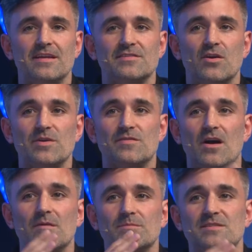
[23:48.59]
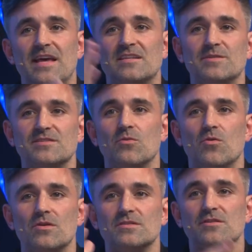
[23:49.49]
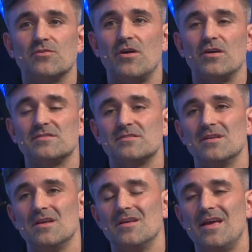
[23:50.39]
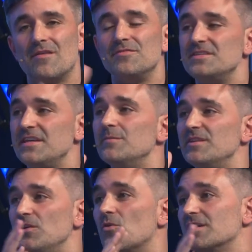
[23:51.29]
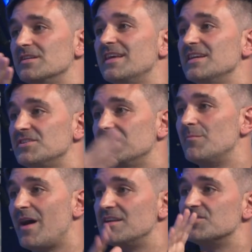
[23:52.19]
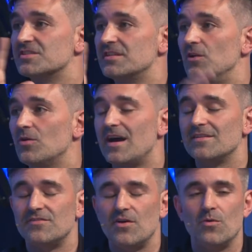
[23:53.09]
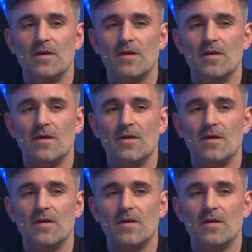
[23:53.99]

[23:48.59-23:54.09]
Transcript: So we've got sentiment scores across every team in the organization that managers can look at. So